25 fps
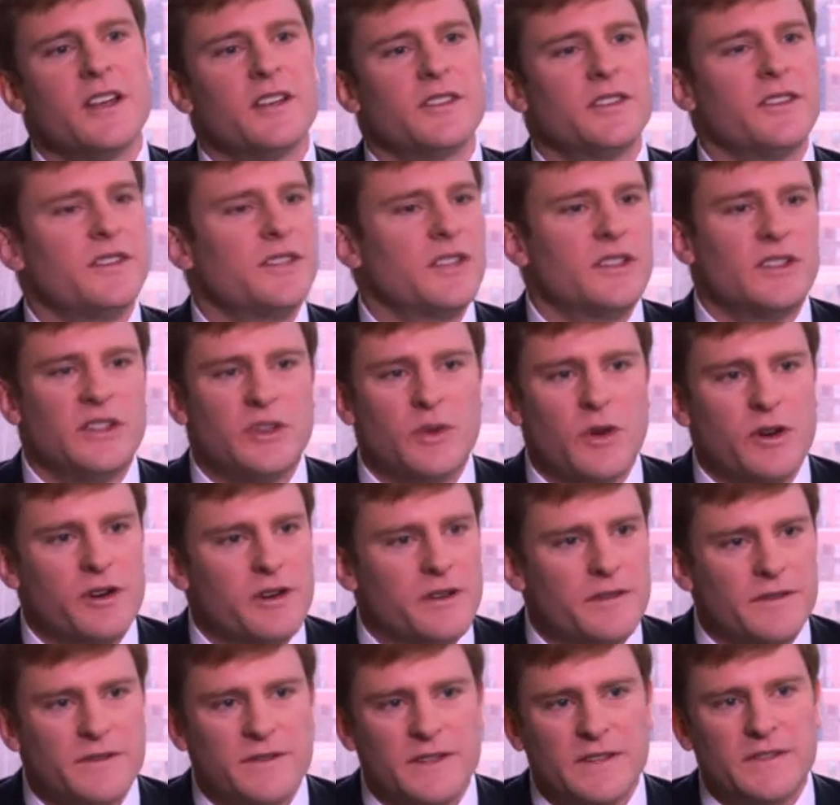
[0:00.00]
So this is a
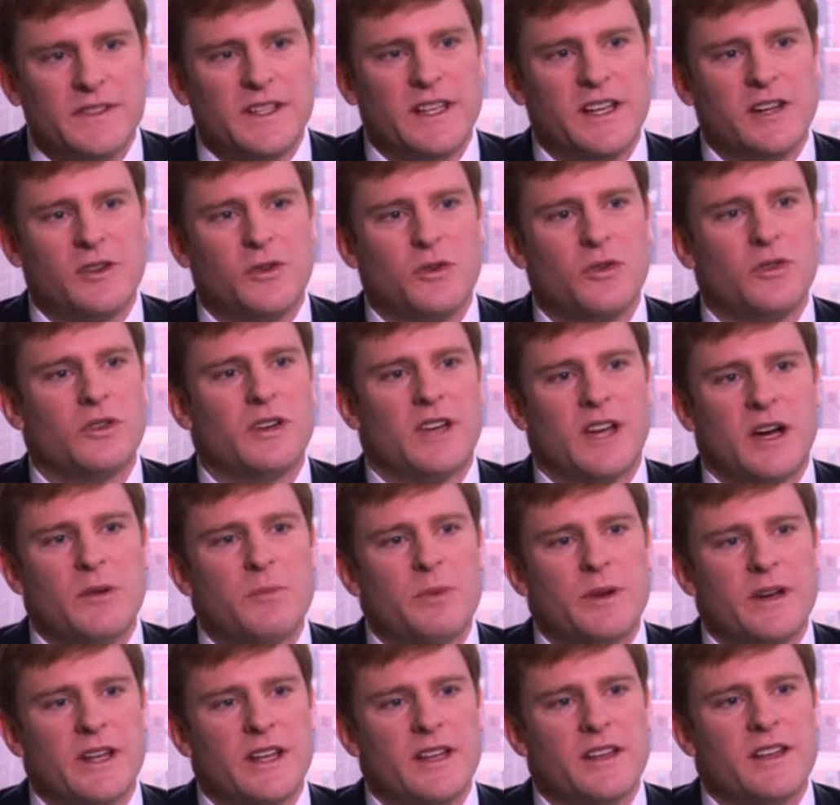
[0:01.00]
250-year-old
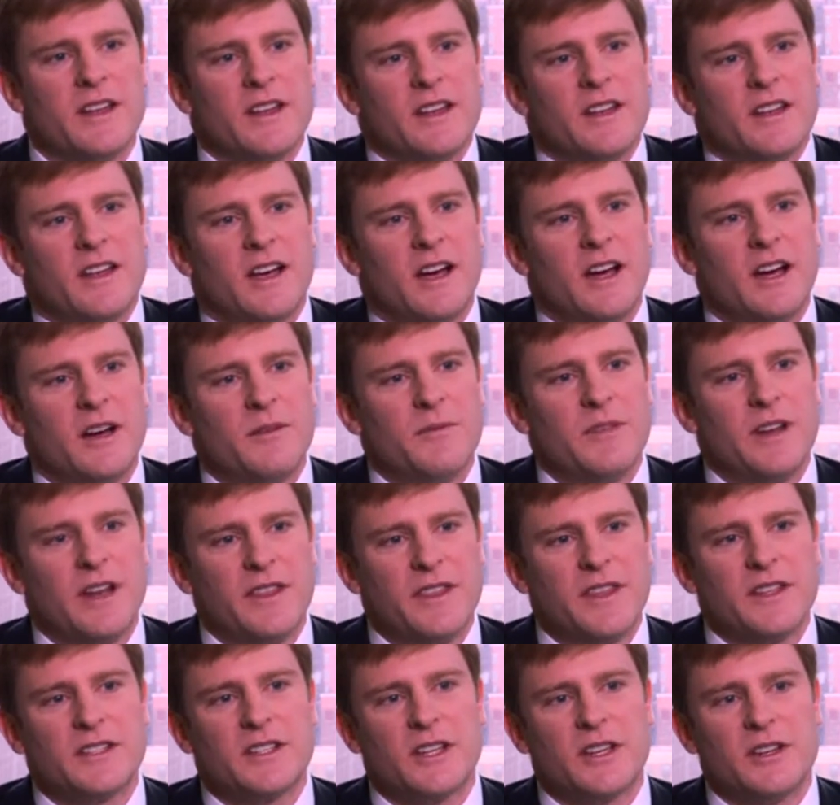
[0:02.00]
company that I
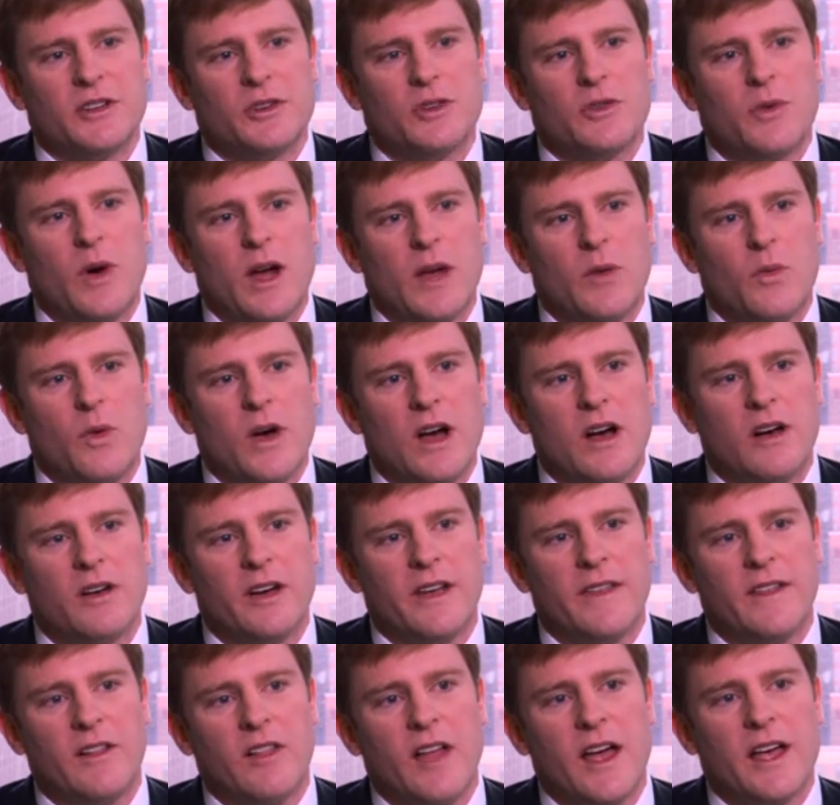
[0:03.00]
think is going to do quite well.
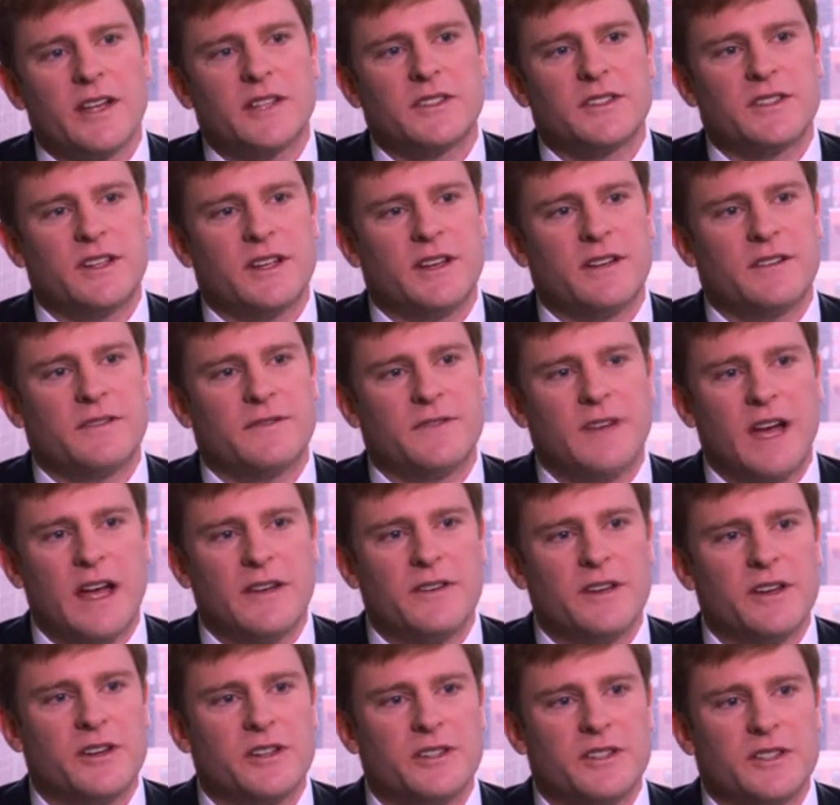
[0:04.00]
In the last
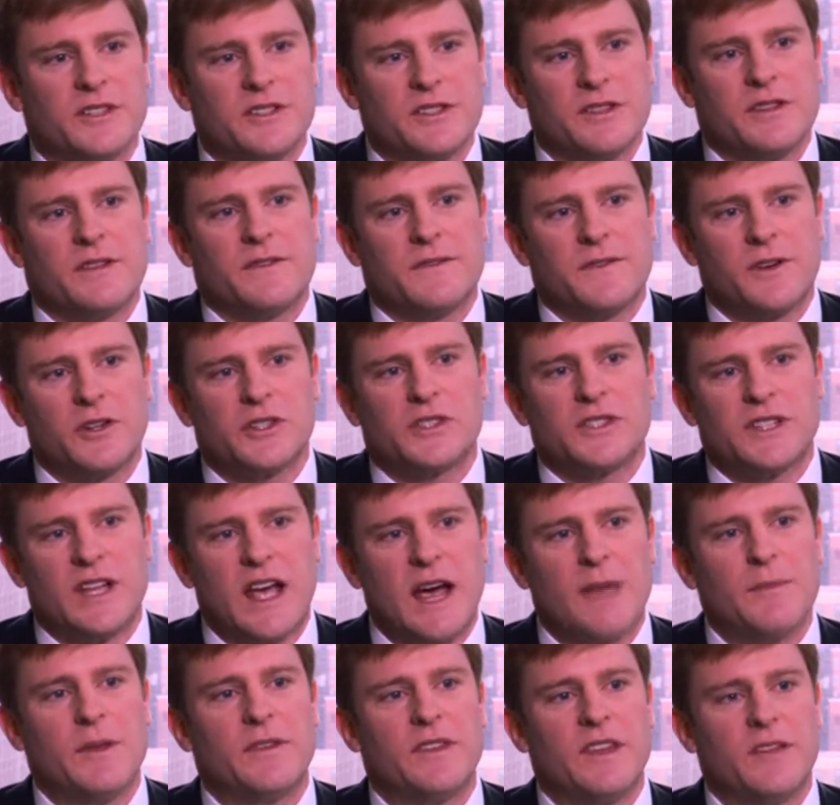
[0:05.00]
5 years, this is the first
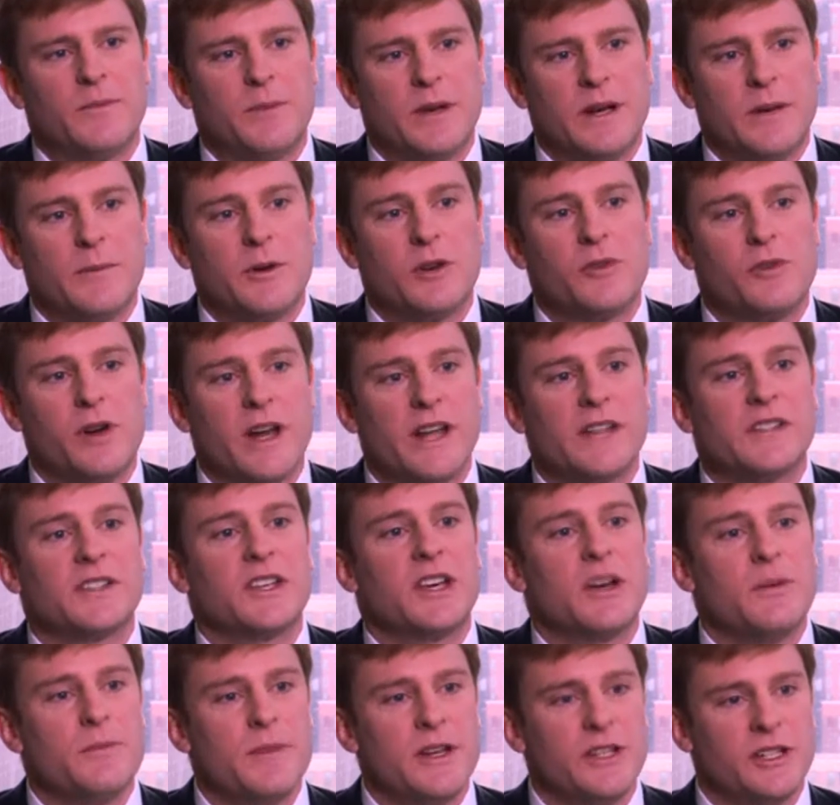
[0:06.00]
time that they've been able to raise
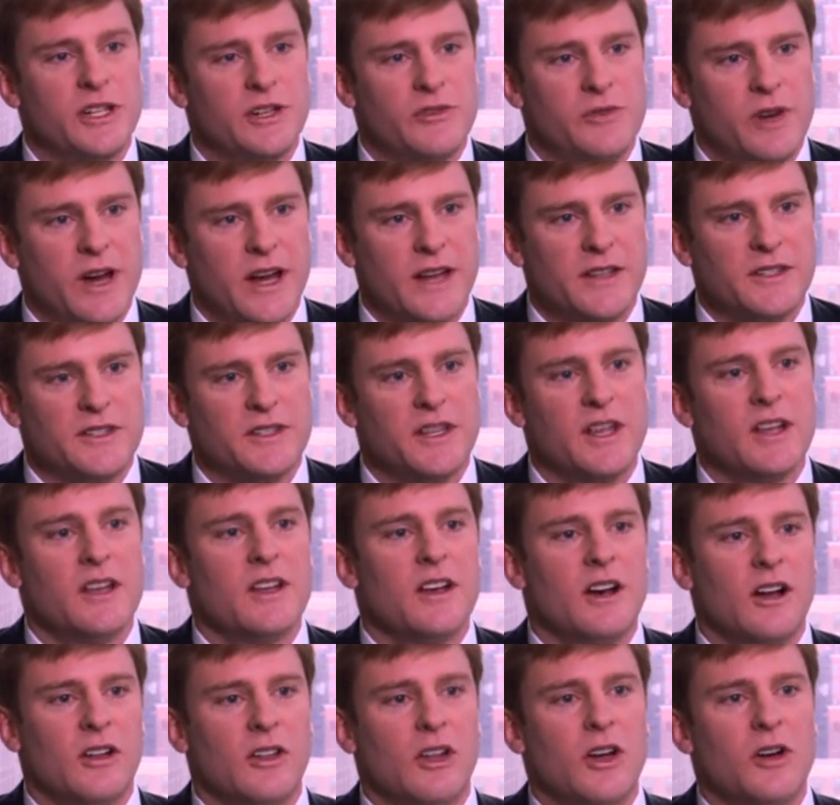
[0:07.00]
commission rates
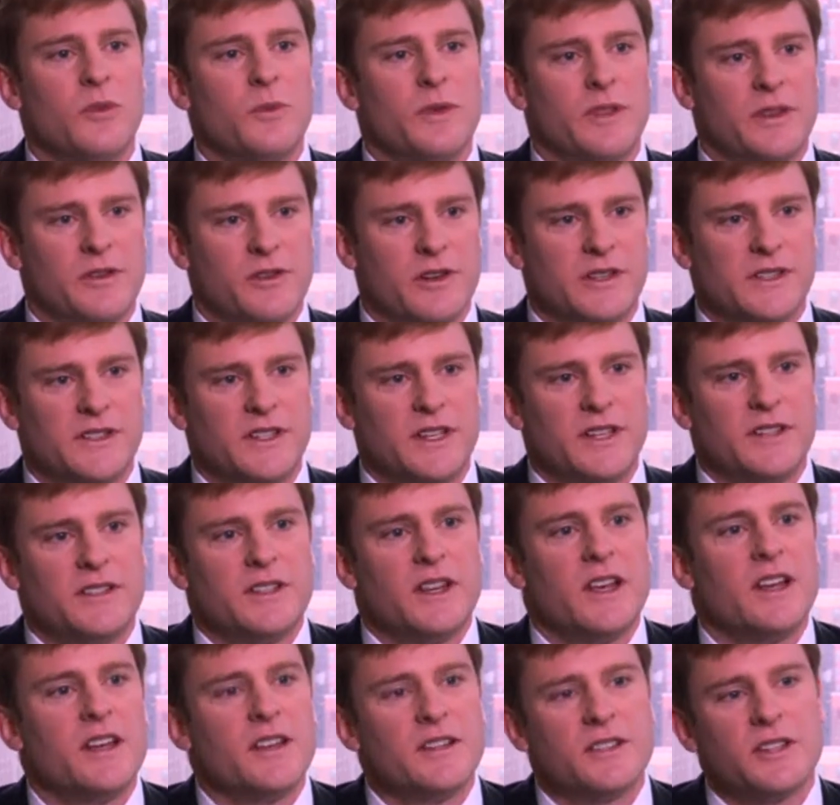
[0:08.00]
along with Christie's.